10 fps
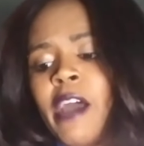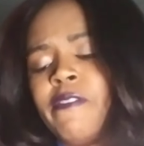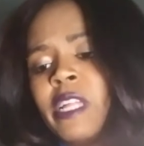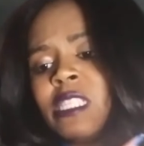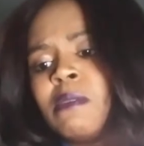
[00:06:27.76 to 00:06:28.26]
I
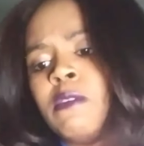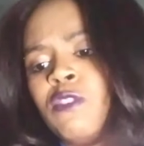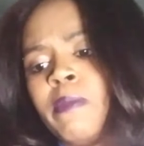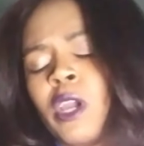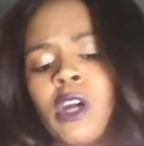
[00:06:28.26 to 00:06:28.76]
feel like some of
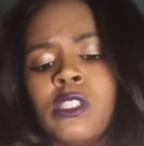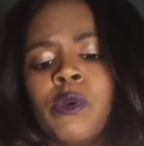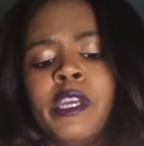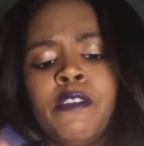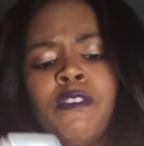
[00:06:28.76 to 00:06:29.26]
you may also
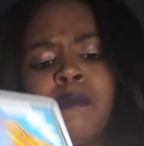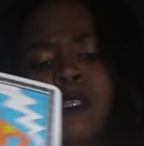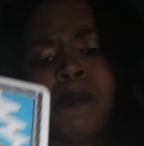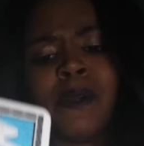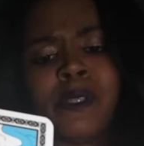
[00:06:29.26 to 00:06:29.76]
hear from
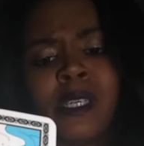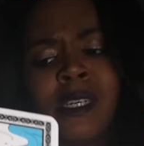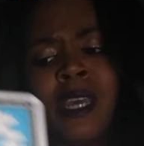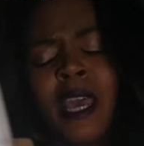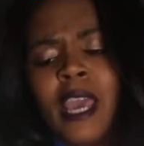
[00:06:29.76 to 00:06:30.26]
this
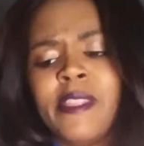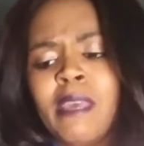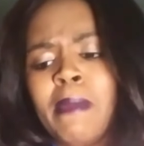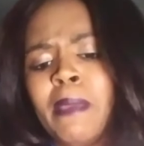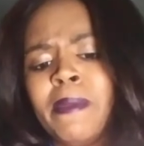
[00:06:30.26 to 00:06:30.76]
person and
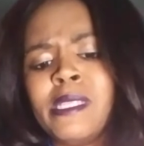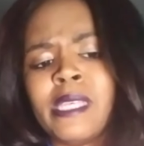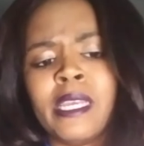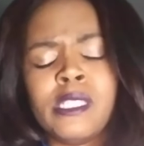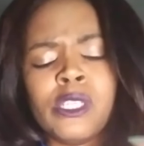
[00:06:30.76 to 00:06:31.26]
they may be
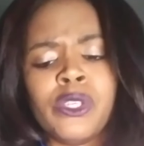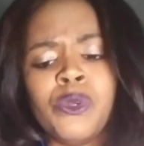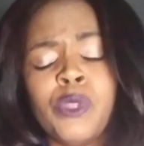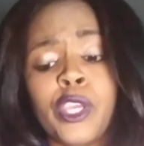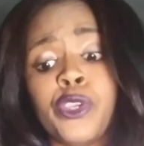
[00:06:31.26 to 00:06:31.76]
saying to
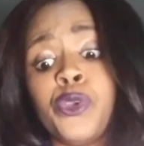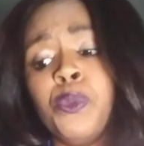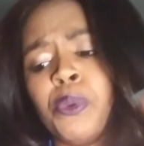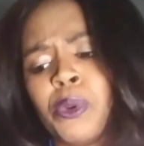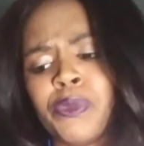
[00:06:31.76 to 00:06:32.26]
you that you
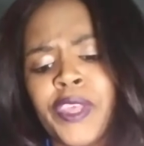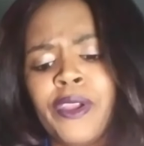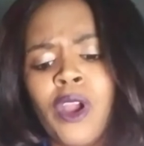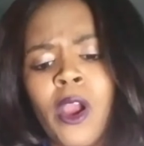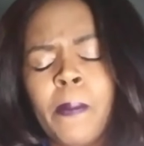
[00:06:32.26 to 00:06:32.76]
broke
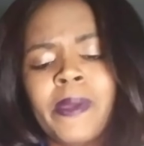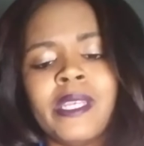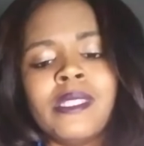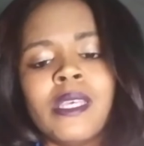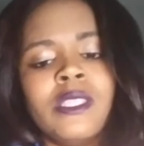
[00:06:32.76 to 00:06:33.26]
their heart, but
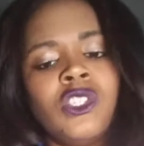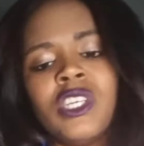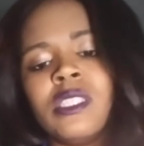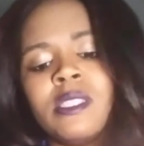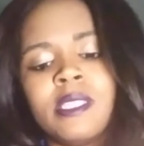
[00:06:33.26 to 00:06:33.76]
it's
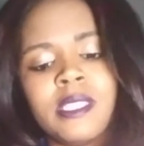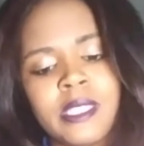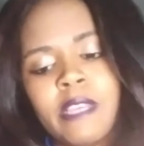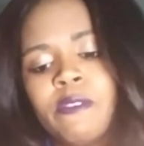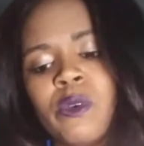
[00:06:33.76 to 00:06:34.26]
just to
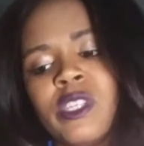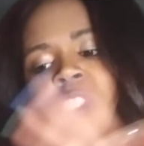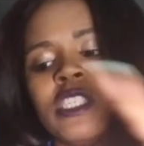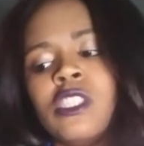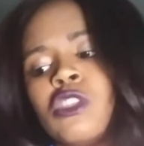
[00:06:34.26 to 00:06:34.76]
deceive you. It's
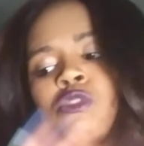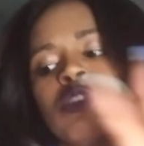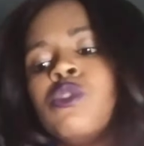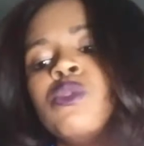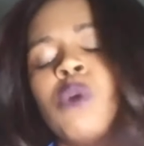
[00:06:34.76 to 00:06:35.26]
just to
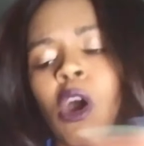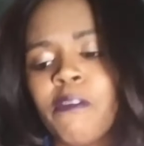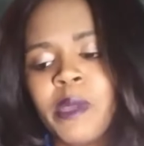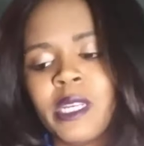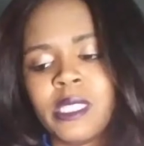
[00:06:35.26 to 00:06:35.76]
throw you off
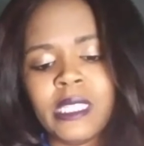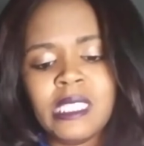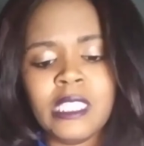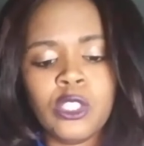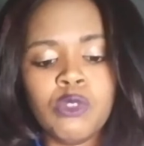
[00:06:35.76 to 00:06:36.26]
because they
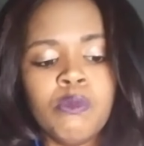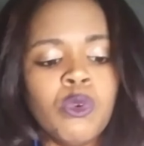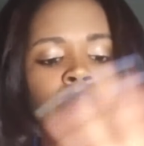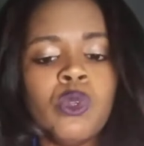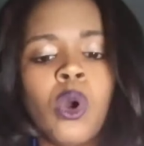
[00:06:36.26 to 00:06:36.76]
see that you've
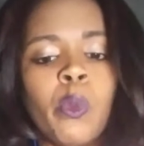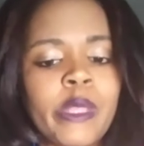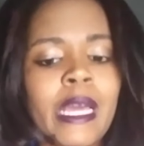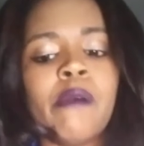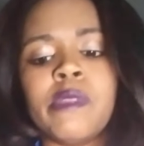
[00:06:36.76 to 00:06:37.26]
moved on
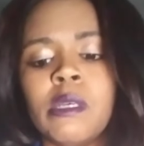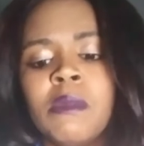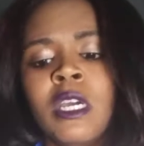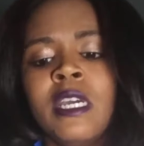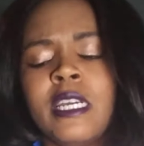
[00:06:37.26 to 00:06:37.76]
without them.
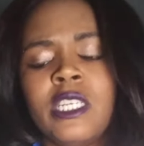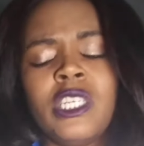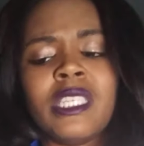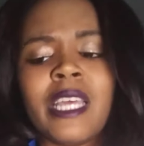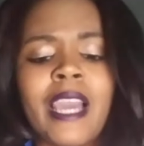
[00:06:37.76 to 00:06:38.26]
It's
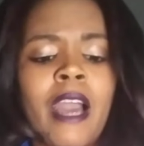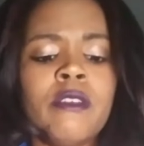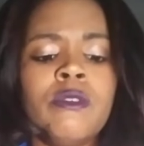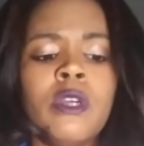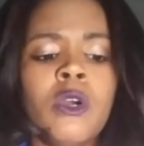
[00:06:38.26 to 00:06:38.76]
just like how,
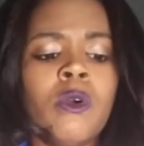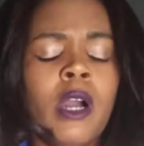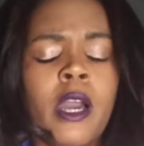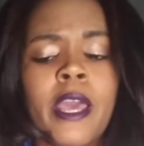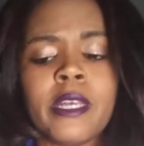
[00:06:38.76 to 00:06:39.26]
you know,
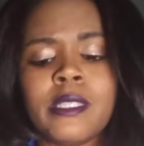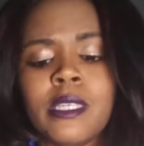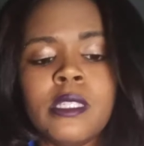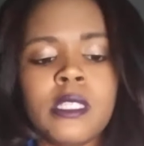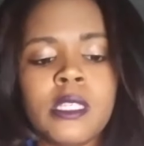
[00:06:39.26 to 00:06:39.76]
ex
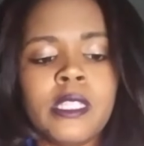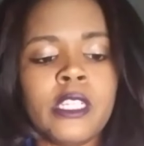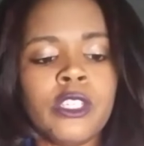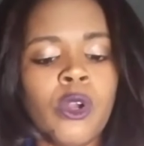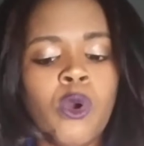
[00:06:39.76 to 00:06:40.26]
senses
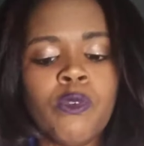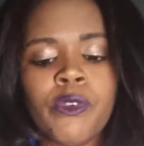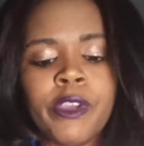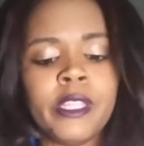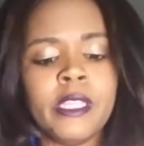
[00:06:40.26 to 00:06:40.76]
that you're
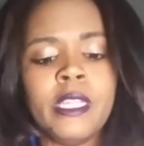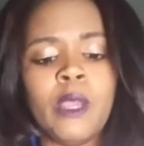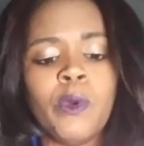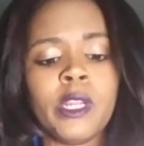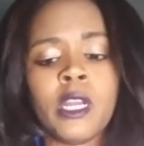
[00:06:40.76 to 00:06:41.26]
over it. Then they
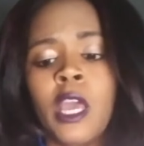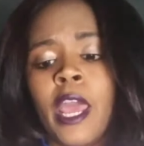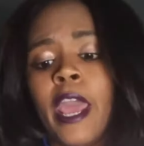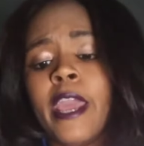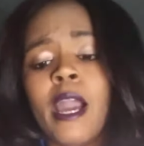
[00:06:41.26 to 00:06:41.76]
want to,
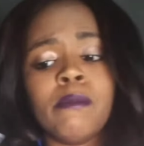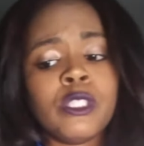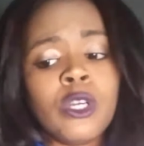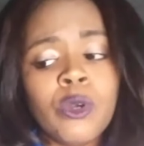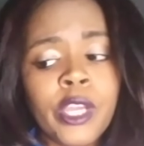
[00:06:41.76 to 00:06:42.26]
hey, I'm
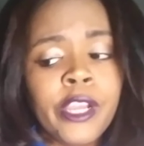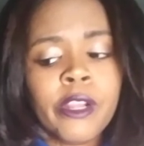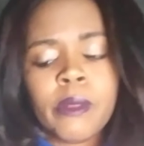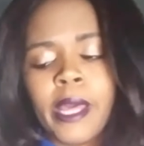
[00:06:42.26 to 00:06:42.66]
still here.